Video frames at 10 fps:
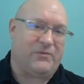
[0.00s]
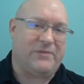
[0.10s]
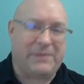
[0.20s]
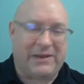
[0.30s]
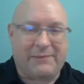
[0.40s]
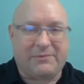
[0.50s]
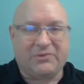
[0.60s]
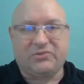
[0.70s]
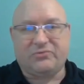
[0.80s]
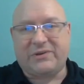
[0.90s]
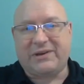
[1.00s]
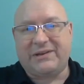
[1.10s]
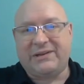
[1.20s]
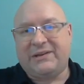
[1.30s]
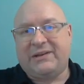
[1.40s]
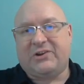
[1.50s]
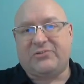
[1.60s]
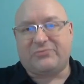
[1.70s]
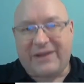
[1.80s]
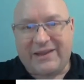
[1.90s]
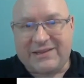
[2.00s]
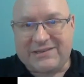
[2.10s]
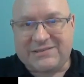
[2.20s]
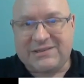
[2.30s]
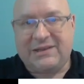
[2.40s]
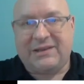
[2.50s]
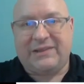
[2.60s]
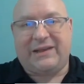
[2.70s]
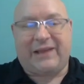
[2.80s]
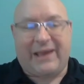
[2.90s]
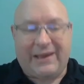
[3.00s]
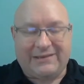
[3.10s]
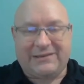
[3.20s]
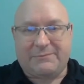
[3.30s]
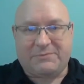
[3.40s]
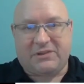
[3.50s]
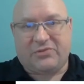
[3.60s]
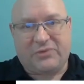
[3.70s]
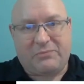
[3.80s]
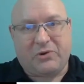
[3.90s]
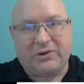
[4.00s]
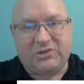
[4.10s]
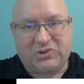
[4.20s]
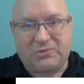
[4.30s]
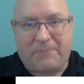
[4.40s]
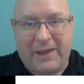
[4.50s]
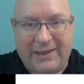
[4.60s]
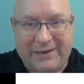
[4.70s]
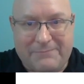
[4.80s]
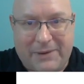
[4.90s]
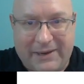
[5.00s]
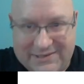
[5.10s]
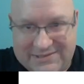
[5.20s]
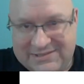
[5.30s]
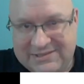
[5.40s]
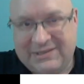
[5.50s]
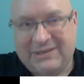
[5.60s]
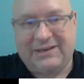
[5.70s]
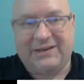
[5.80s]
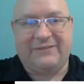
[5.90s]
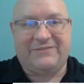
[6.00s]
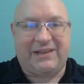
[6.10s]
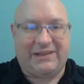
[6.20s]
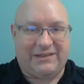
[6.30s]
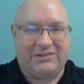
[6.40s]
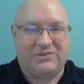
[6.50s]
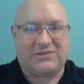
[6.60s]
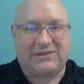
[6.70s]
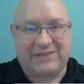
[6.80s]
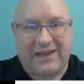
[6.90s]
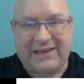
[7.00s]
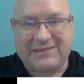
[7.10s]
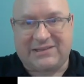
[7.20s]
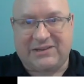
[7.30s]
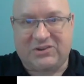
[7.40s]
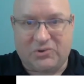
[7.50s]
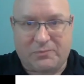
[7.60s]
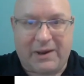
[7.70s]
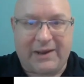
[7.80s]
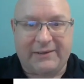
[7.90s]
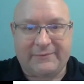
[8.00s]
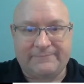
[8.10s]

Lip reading: we've been able to run arrays that added up to 3.2 petabytes of data using Dask and cuPy.